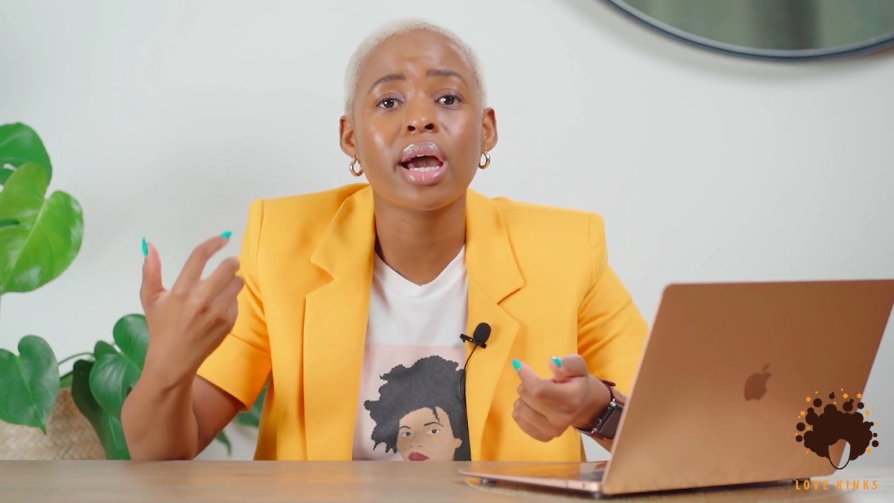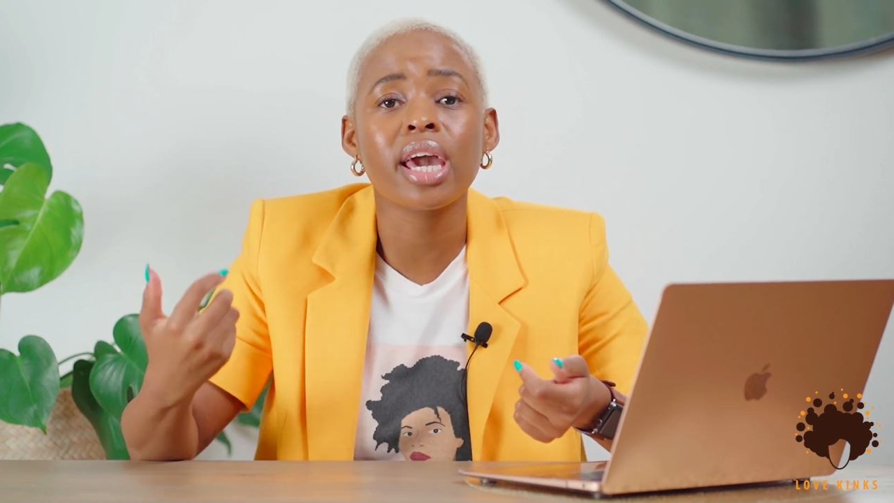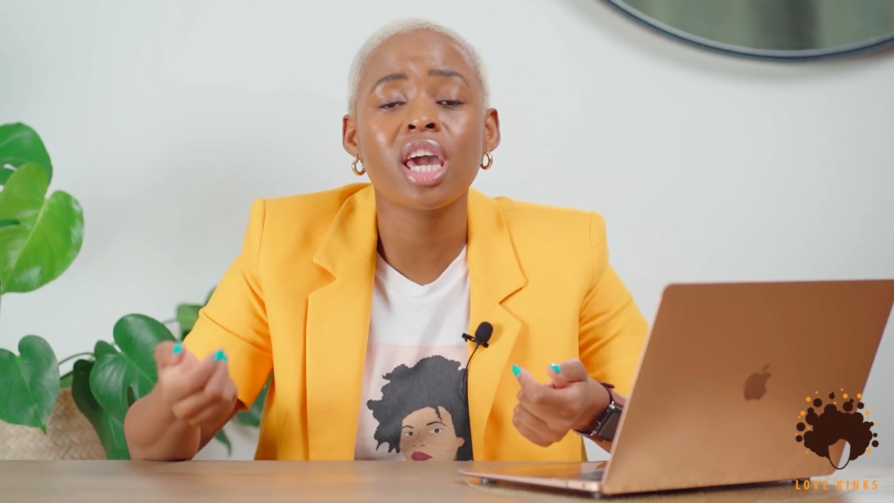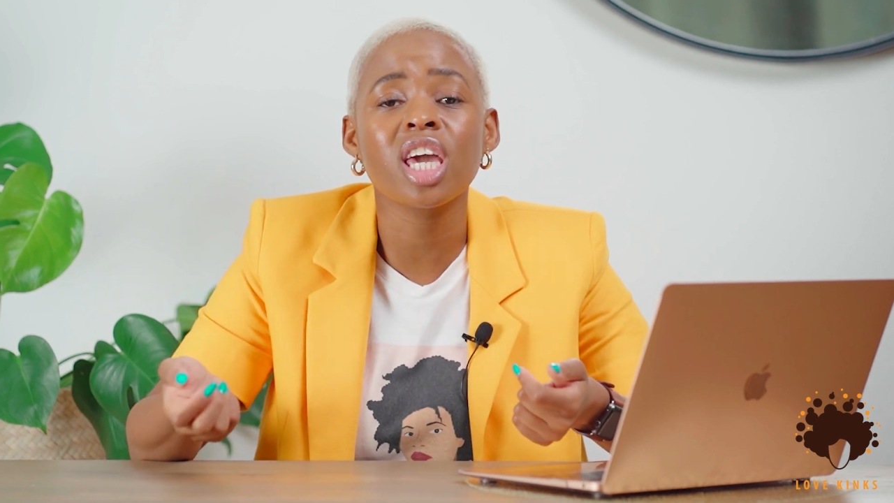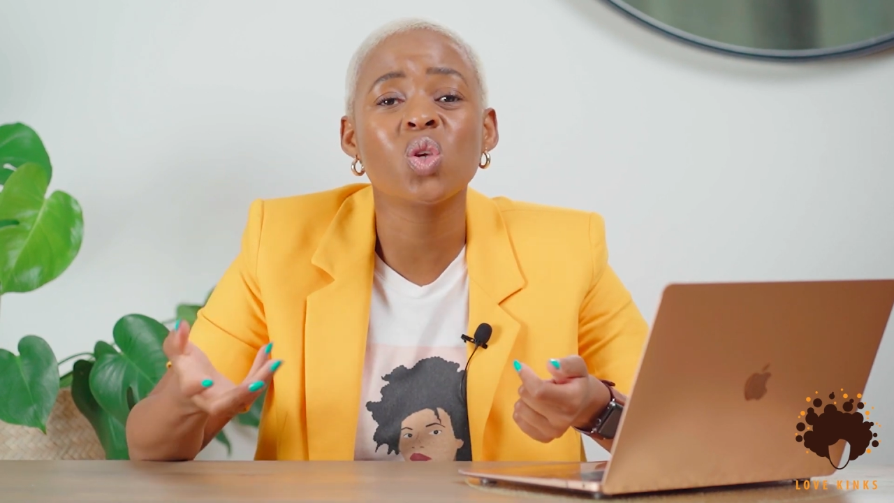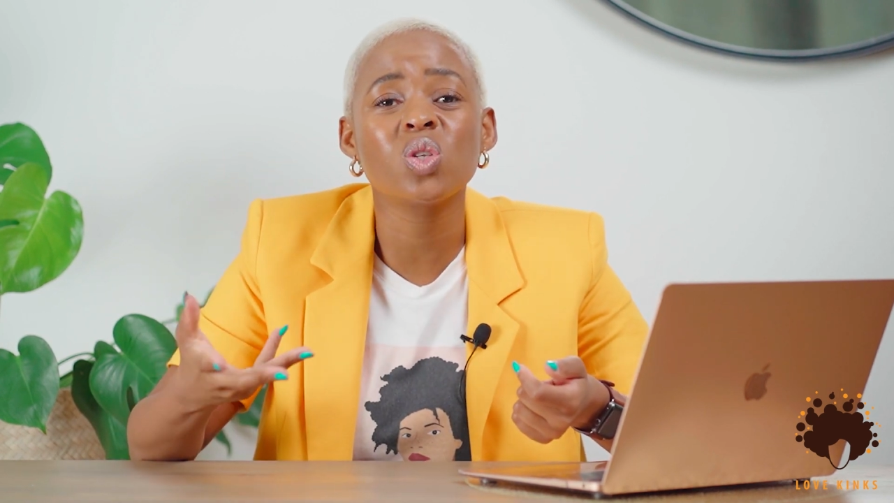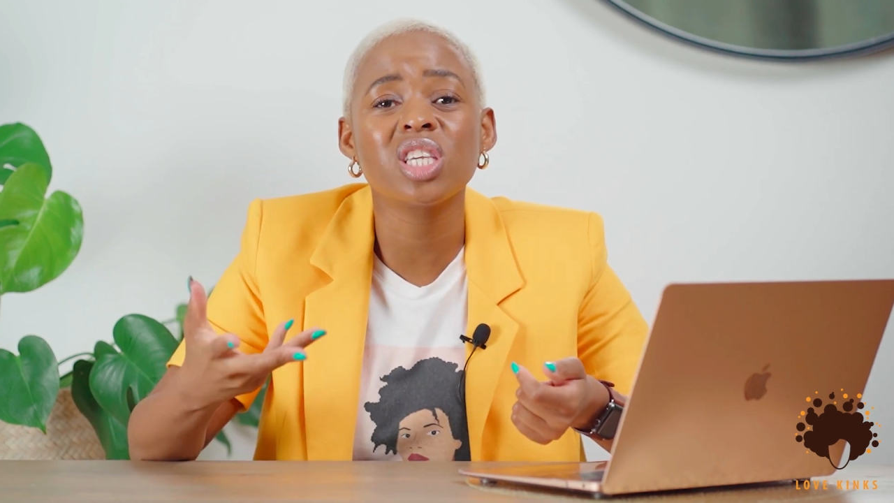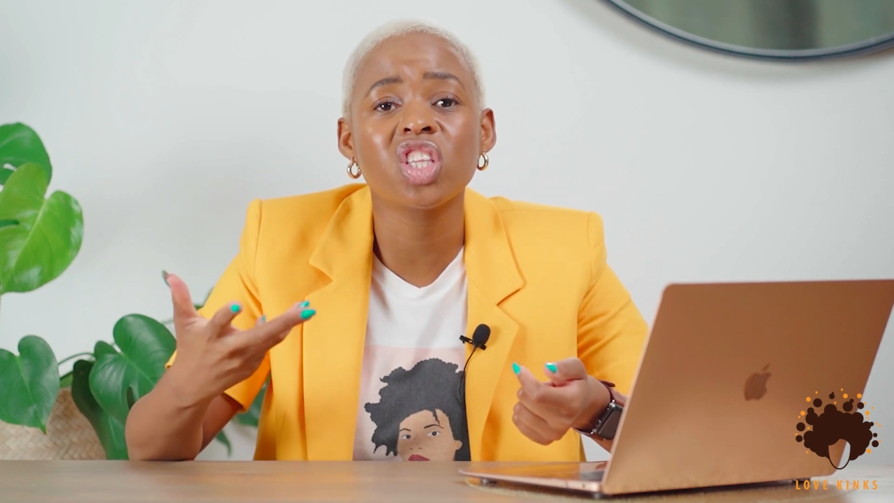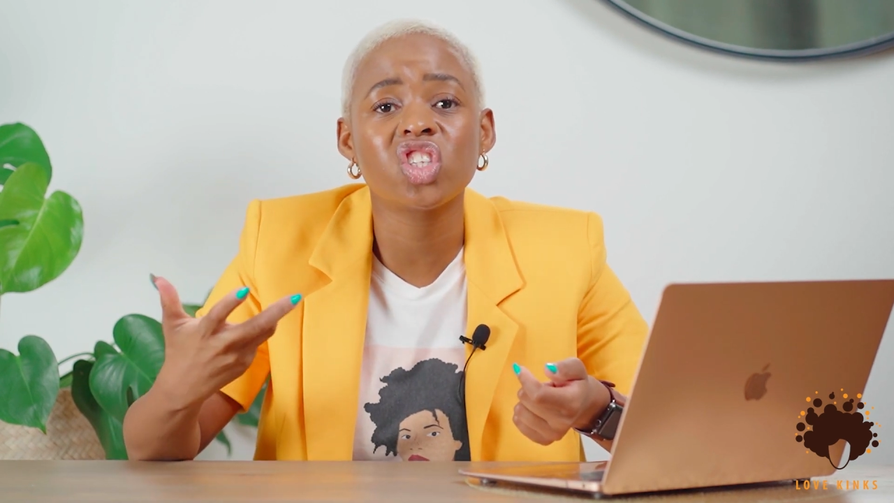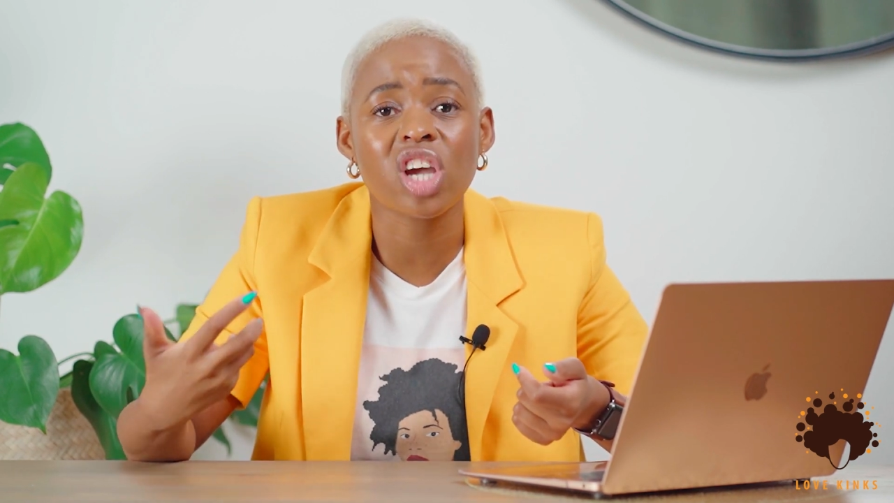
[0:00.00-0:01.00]
my hair
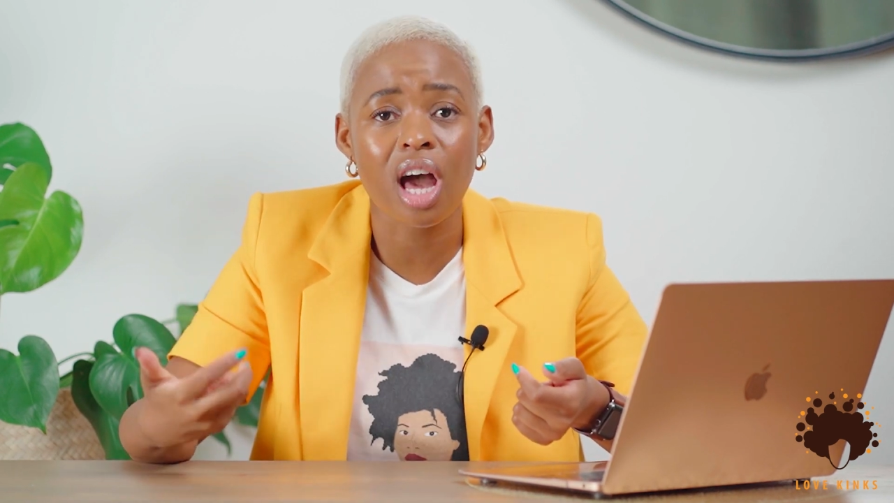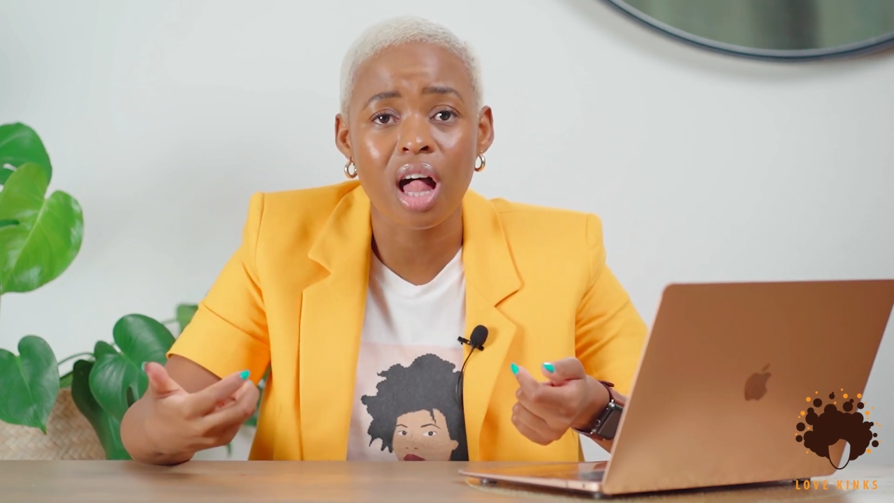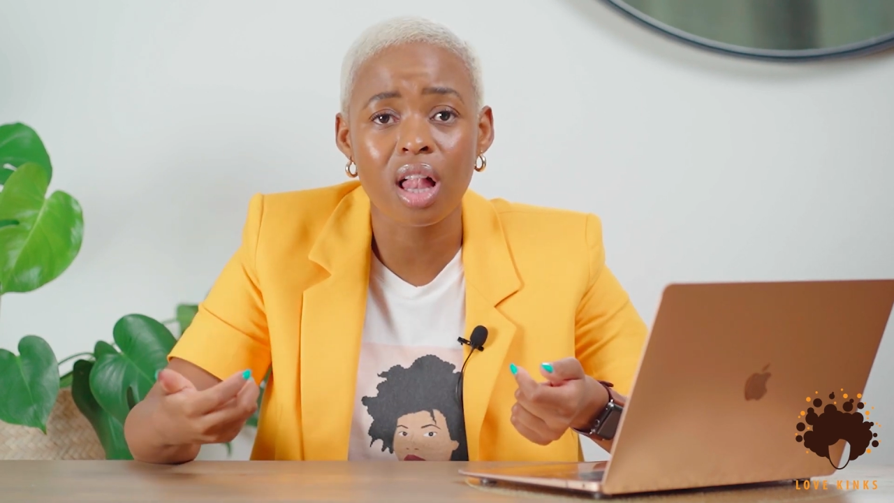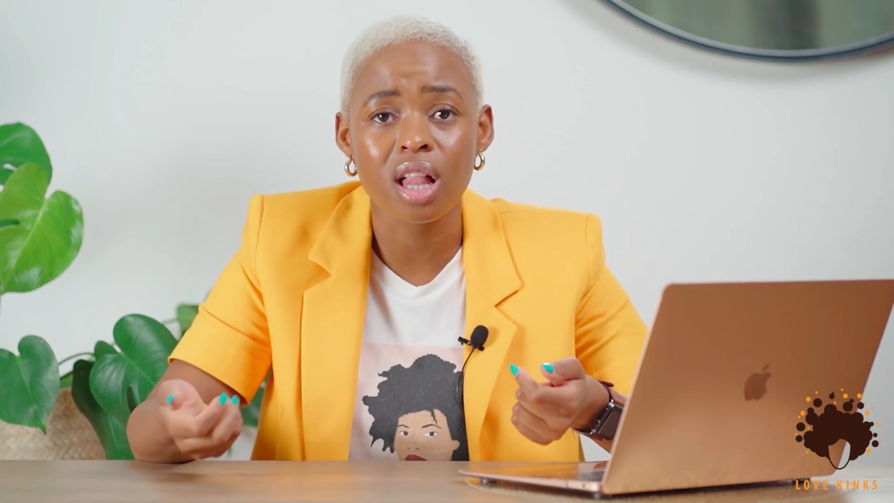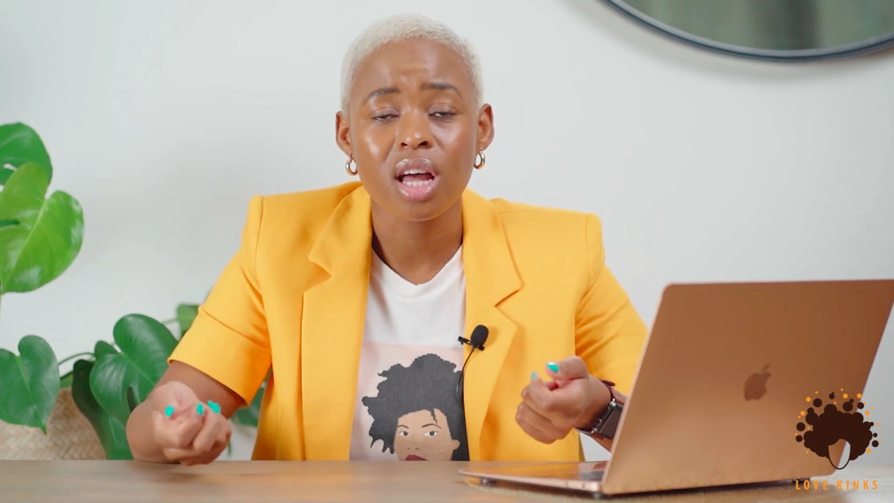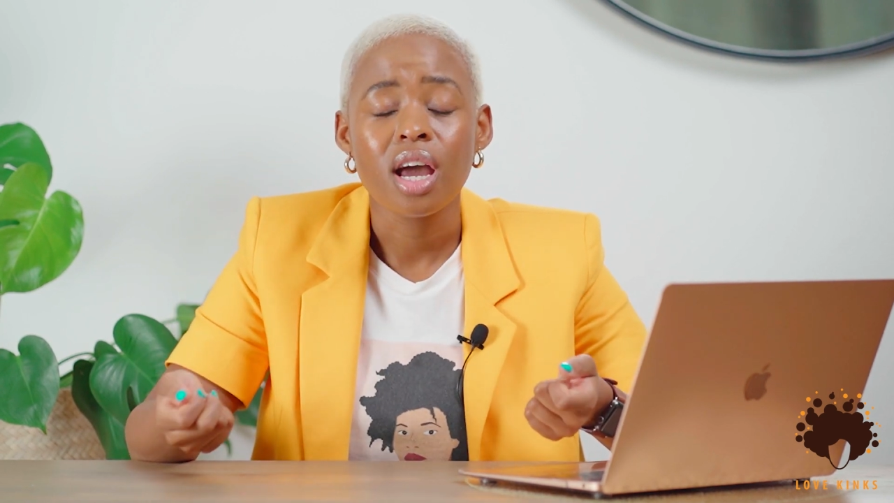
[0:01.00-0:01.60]
using gel,